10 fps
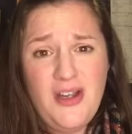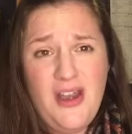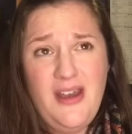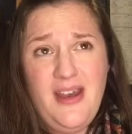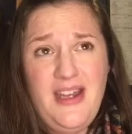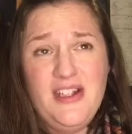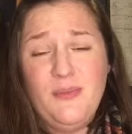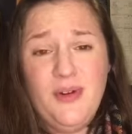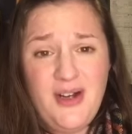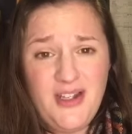
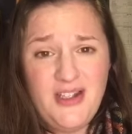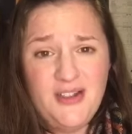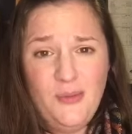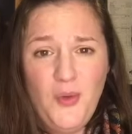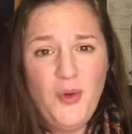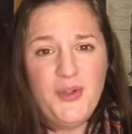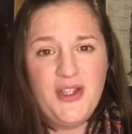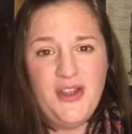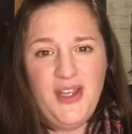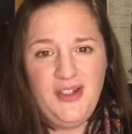Enterprise Awards
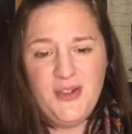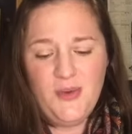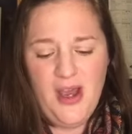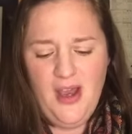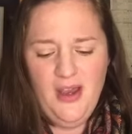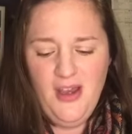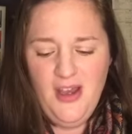and things where